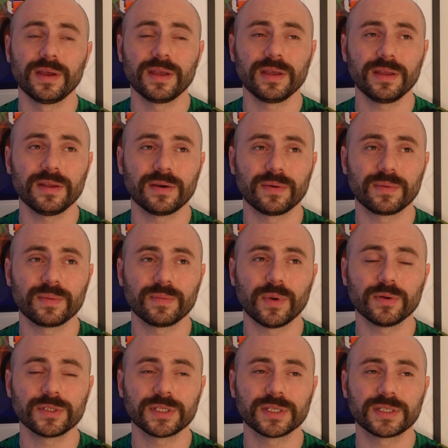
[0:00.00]

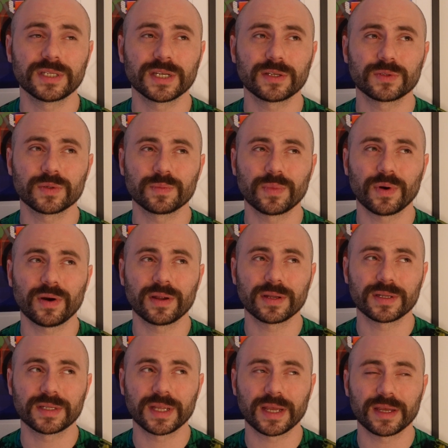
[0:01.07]
Most of the tickets were
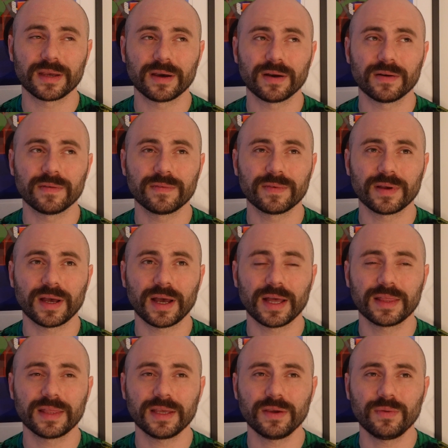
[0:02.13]
bought day of. I
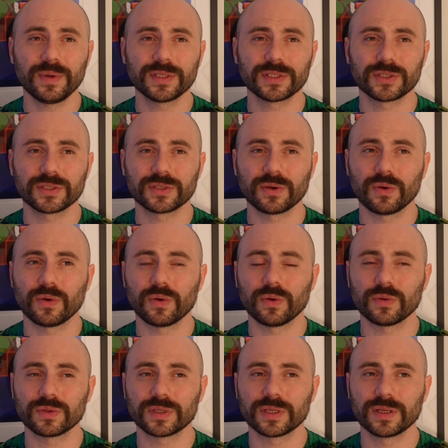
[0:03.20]
think we
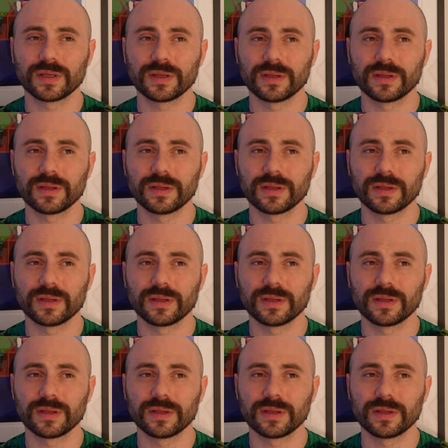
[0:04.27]
sold,